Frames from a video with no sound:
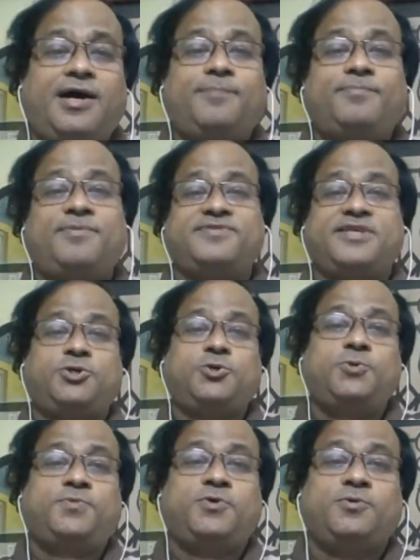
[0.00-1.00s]
Professor
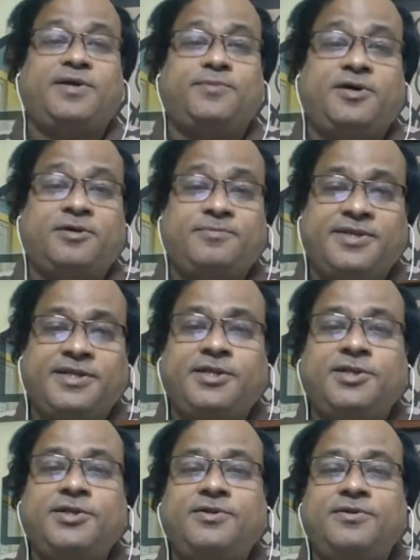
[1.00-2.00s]
Rup Kumar
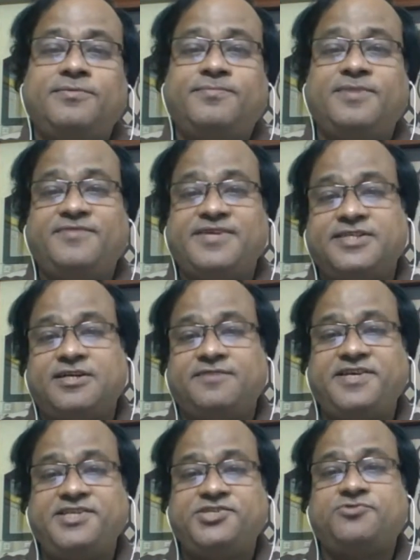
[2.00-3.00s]
Barman, Professor of
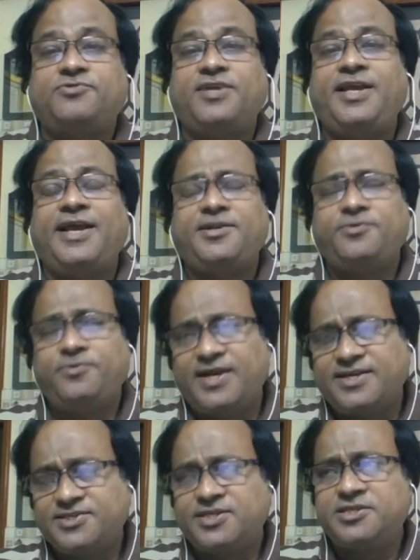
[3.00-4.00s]
History, and who
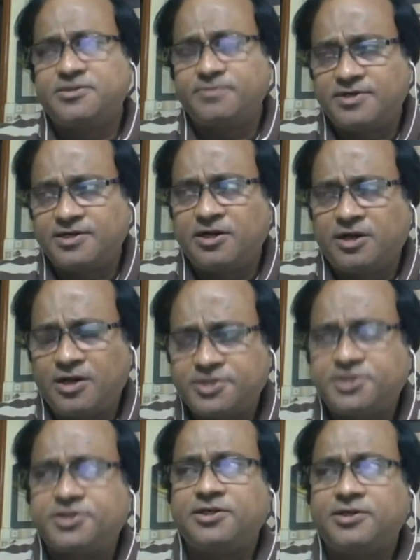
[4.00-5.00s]
has contributed a
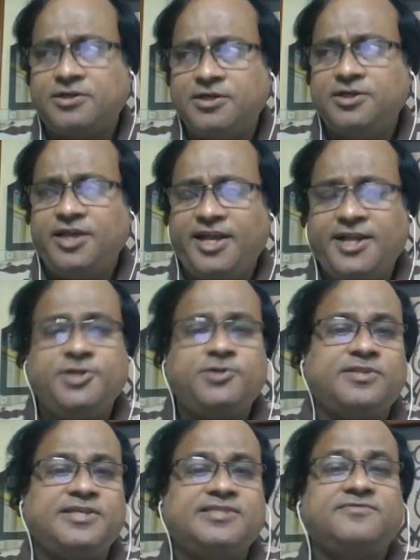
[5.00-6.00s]
lot into this